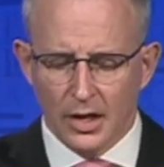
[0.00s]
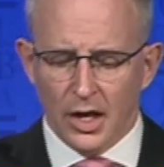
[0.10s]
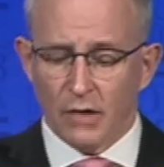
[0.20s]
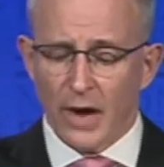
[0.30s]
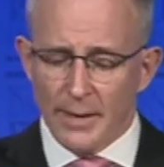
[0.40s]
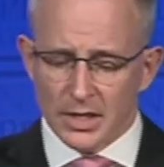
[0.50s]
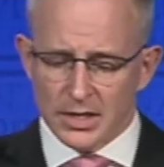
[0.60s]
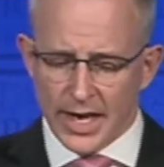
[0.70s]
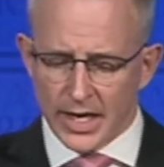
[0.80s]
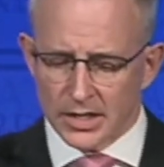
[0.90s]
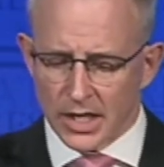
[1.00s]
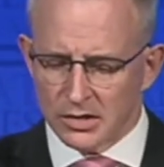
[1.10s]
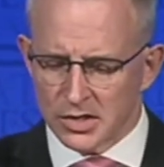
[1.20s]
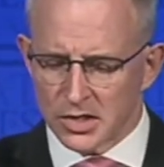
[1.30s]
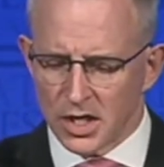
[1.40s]
A rapid
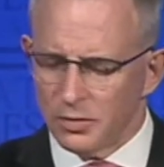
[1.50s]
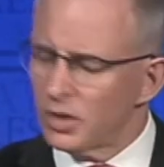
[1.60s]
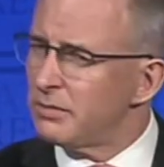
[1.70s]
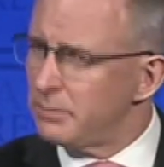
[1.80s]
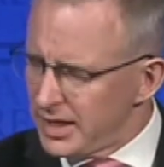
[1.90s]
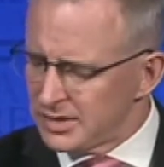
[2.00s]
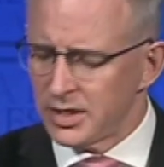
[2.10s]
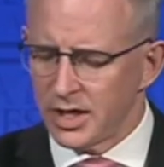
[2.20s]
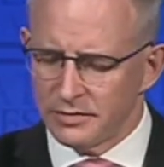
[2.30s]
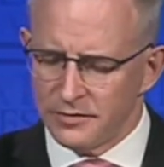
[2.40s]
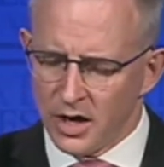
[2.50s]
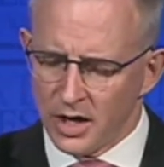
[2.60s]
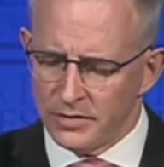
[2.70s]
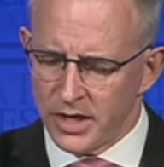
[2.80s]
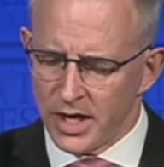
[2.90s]
takedown scheme will at best take
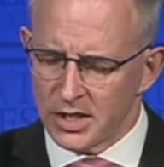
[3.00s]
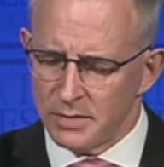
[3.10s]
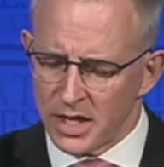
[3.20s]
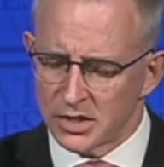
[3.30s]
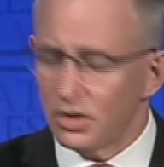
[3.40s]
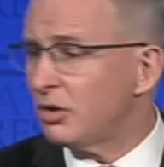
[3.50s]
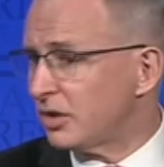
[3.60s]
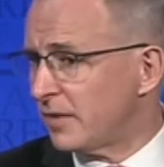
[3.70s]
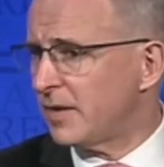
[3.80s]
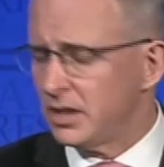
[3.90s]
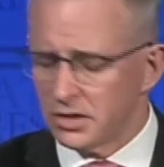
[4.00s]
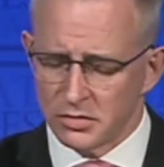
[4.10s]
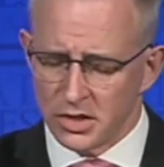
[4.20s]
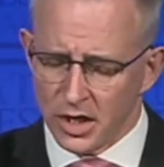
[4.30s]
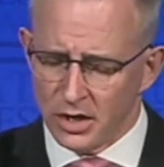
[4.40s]
5 days, much longer than the
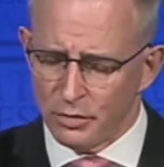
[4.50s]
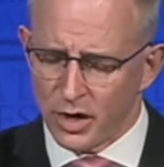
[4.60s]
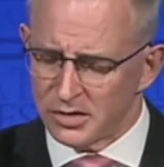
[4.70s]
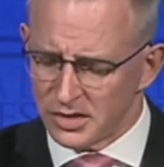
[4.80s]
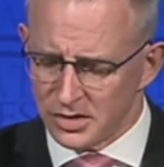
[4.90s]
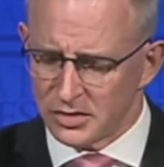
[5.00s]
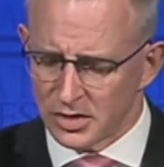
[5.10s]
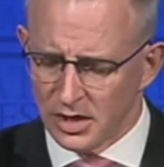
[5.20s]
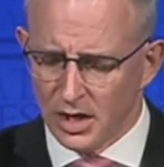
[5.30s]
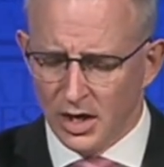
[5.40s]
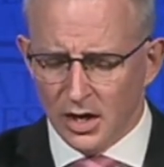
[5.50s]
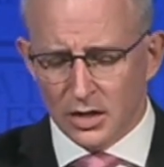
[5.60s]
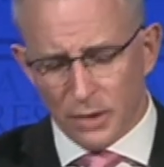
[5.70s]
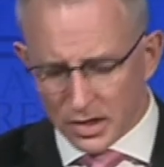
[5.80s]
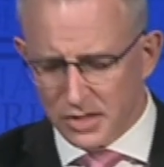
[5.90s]
industry's own processes. The
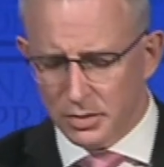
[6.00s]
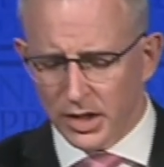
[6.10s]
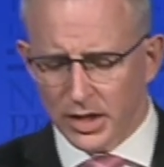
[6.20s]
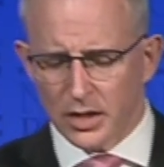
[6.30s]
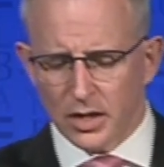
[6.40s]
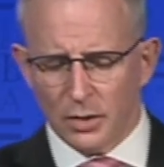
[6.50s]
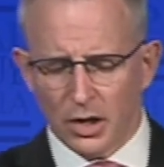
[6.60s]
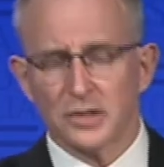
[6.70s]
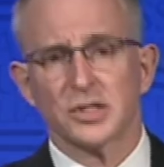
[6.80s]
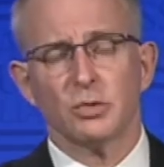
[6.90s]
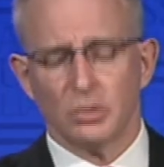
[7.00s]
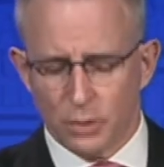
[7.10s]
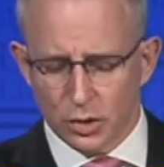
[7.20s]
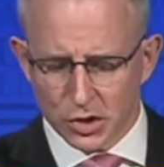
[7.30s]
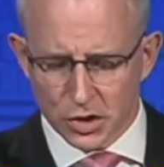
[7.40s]
possibility that the policy will
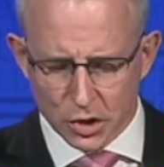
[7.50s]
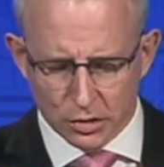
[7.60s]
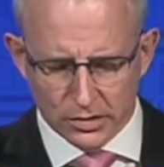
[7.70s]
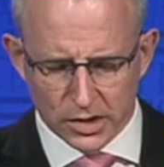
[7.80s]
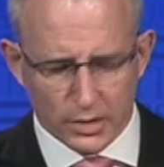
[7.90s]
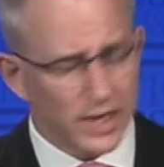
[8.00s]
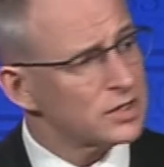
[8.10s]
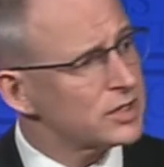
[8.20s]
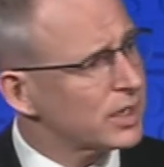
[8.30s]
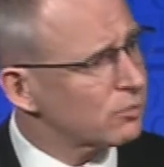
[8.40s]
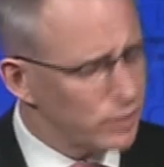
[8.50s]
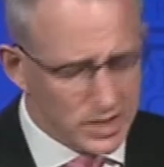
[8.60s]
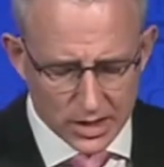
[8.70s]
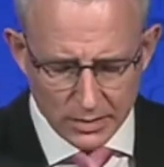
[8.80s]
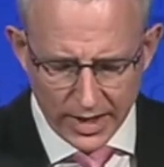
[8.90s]
push children to undertake
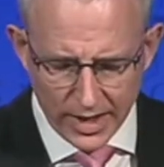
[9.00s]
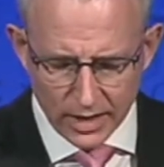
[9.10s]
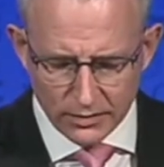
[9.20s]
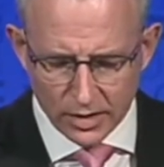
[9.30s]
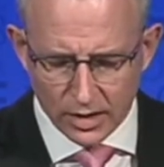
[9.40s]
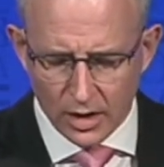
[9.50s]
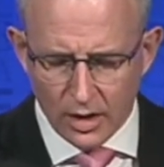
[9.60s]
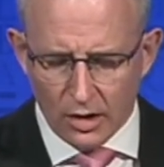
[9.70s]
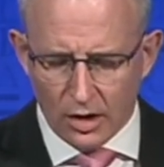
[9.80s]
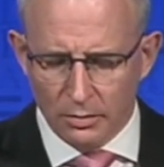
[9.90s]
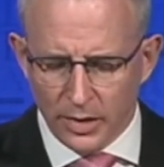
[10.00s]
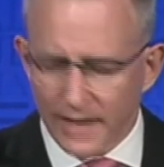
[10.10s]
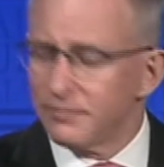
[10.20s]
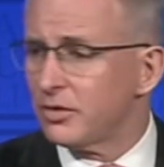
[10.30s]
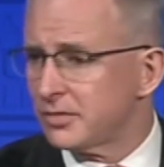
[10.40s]
risky behaviour on
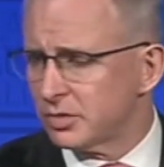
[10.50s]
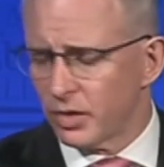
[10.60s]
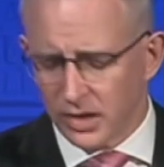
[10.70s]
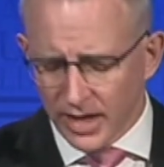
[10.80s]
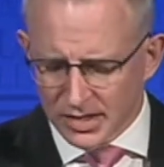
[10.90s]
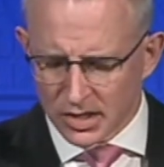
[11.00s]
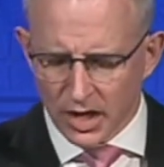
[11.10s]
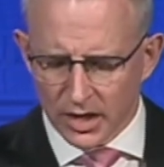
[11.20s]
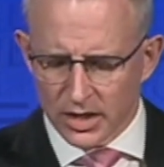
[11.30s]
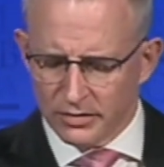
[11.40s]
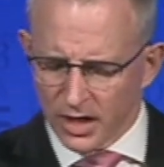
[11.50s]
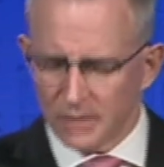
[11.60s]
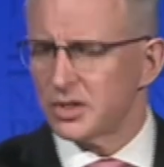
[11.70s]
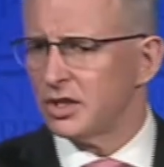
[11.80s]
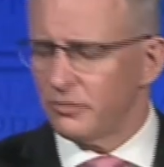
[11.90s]
platforms with less highly
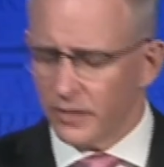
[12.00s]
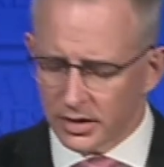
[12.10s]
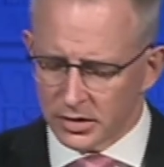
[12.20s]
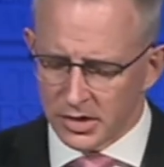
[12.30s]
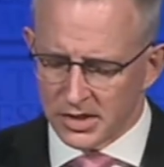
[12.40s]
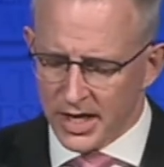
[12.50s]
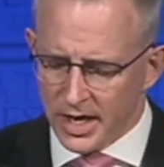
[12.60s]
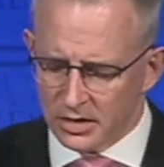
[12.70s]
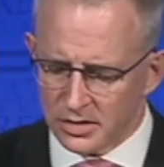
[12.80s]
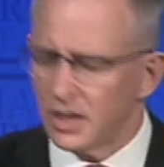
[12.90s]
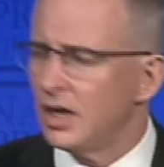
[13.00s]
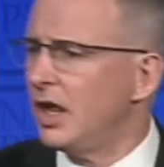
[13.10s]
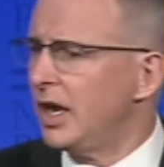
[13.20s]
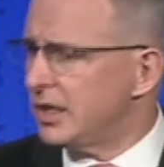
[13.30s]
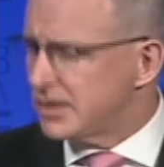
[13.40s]
developed self-regulatory standards,
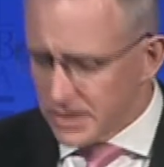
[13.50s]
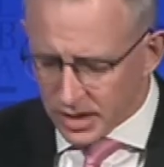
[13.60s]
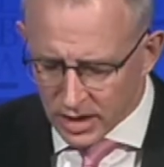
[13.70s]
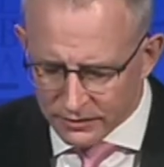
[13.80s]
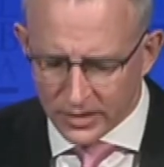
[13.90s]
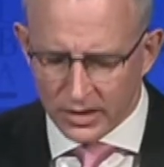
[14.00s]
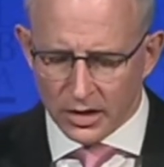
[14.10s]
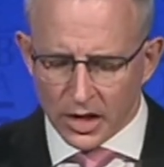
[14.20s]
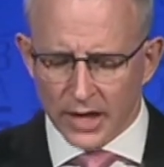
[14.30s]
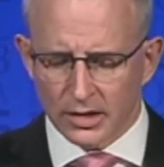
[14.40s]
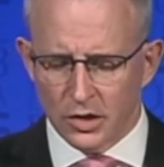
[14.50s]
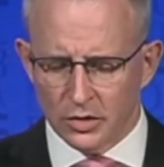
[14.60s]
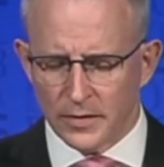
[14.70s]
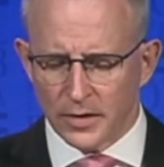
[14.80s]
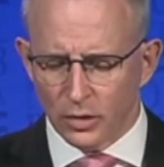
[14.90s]
and significant likelihood
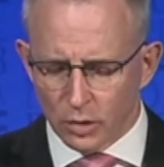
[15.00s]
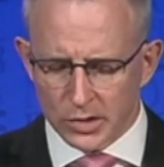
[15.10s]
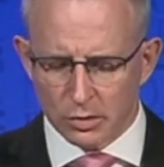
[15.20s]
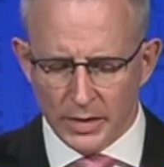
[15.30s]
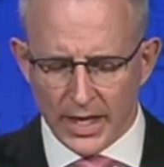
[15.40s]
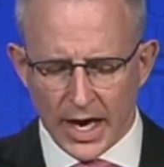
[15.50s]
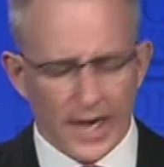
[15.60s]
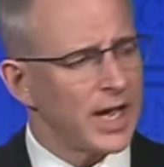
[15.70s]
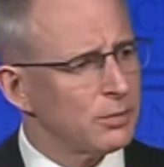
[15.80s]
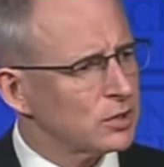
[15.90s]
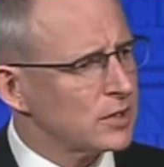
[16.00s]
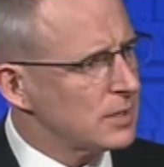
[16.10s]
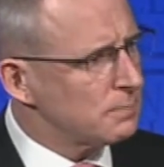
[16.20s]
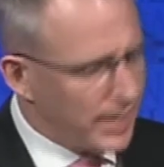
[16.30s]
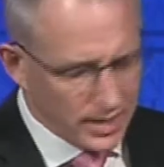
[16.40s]
that the laws will be unable to
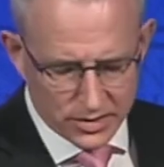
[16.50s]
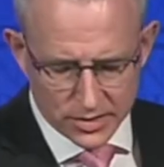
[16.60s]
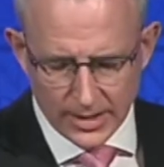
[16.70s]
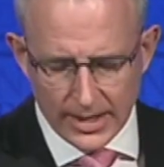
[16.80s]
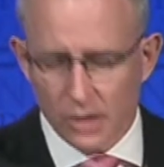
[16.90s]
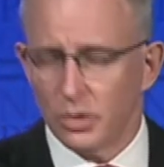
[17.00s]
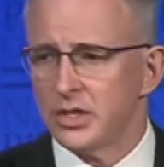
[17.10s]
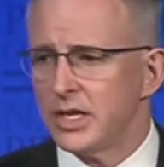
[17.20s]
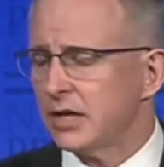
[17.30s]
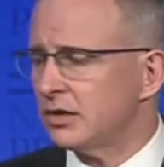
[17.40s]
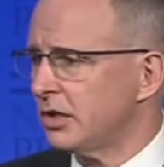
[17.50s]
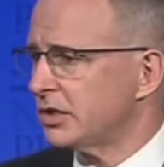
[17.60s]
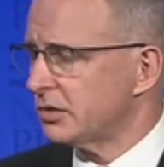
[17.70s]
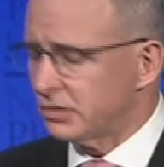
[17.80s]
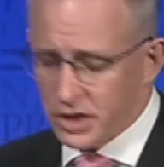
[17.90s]
keep pace with
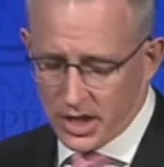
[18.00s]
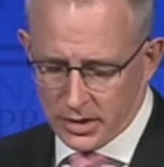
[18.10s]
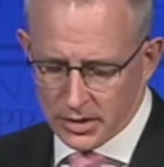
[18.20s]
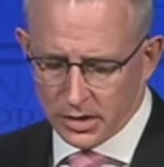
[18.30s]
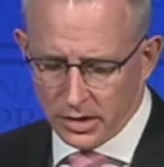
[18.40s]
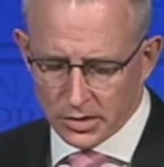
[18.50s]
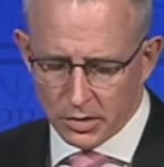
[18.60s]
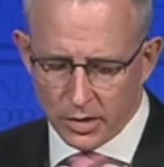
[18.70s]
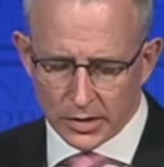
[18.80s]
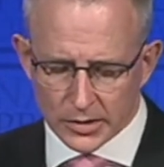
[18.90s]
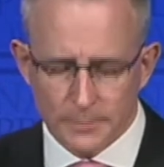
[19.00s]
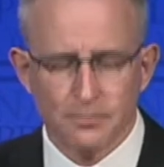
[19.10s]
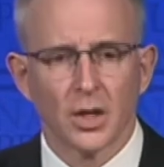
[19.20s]
technological change, close quotes.